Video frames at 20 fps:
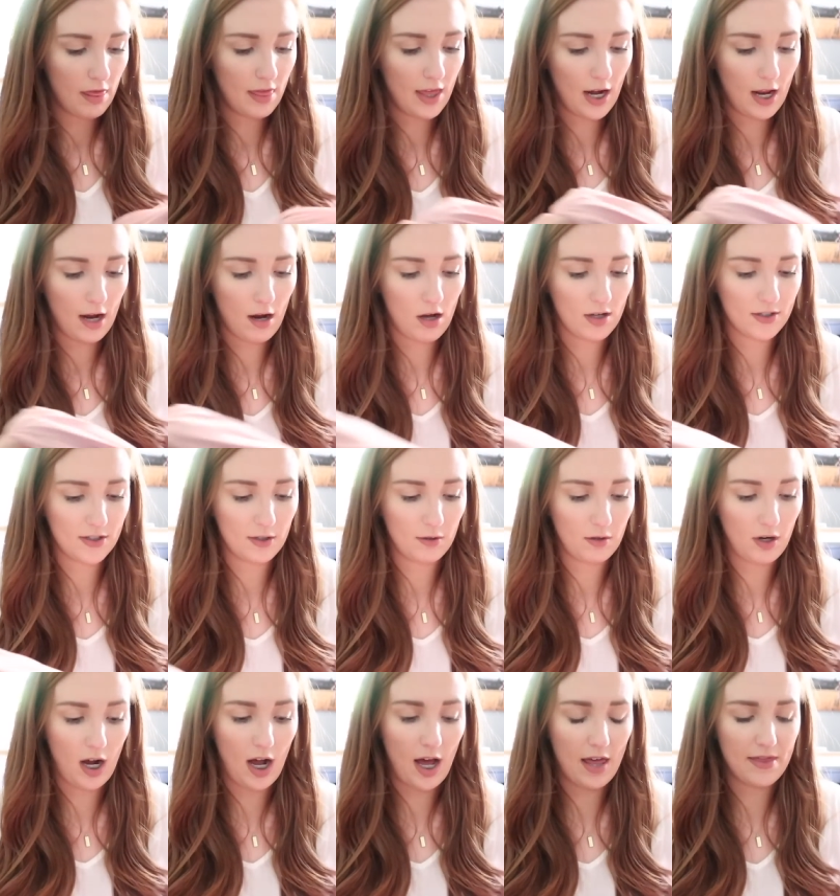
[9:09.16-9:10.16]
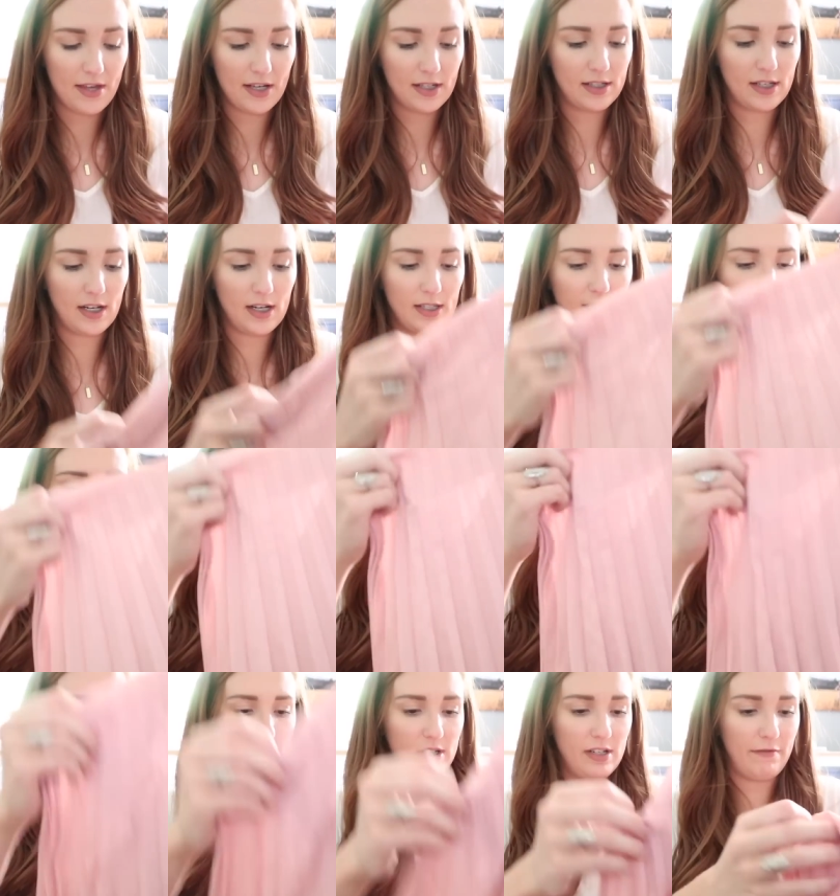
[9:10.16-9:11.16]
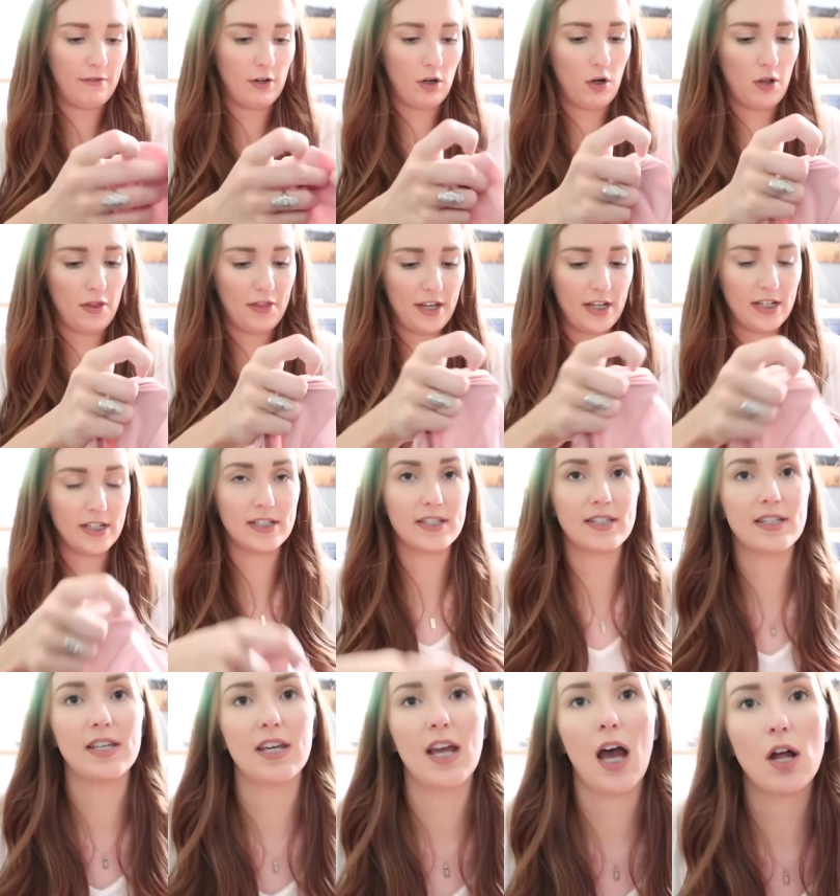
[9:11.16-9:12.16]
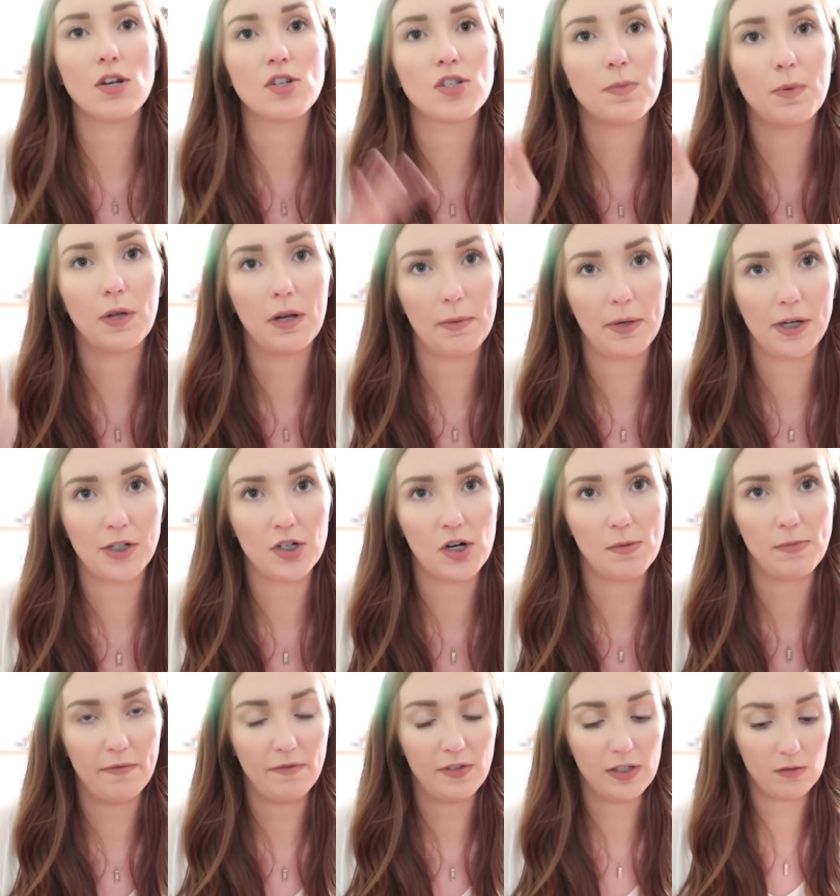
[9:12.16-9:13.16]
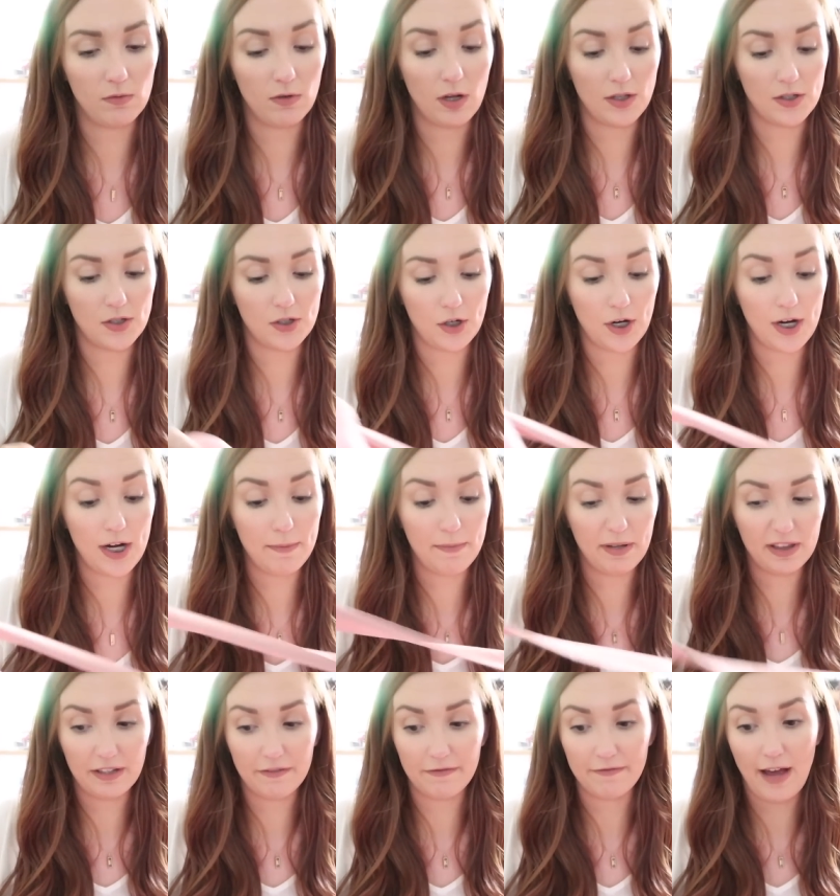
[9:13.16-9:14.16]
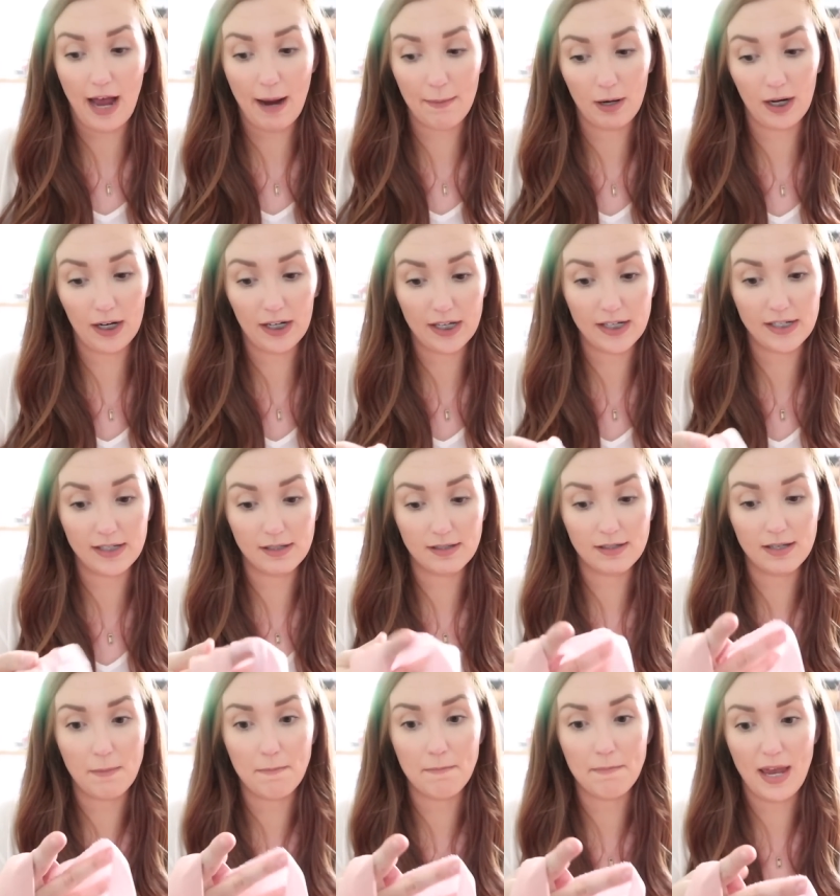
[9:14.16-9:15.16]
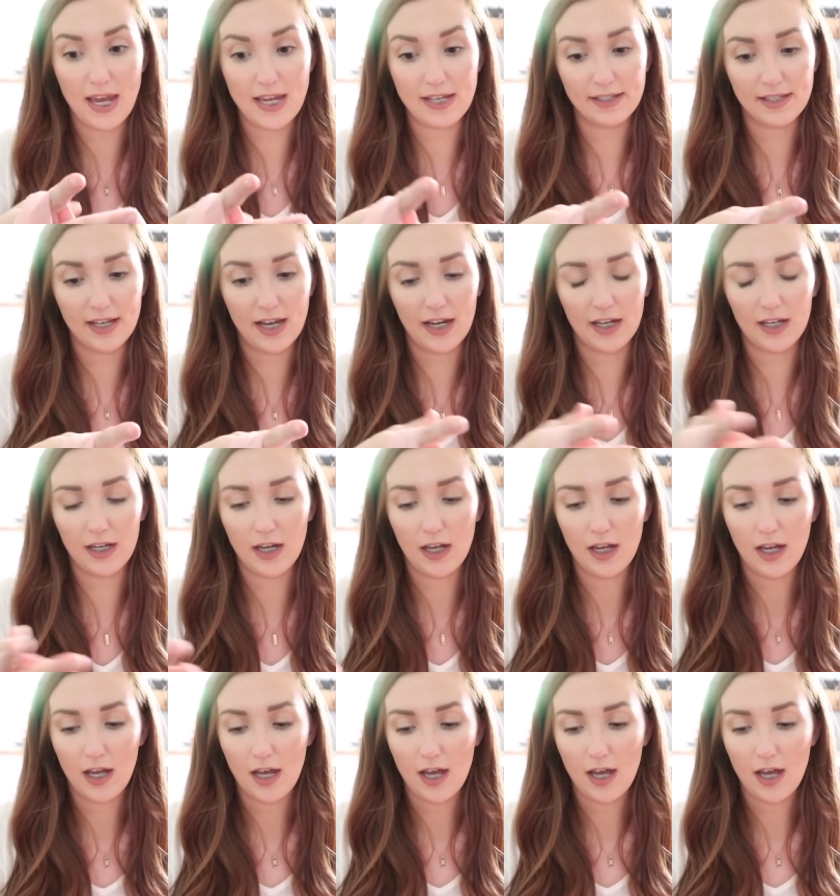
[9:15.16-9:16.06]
Then I also got this, and it's the most difficult thing to see. I'll just put a picture up of this one on the screen, but the fabric is amazing.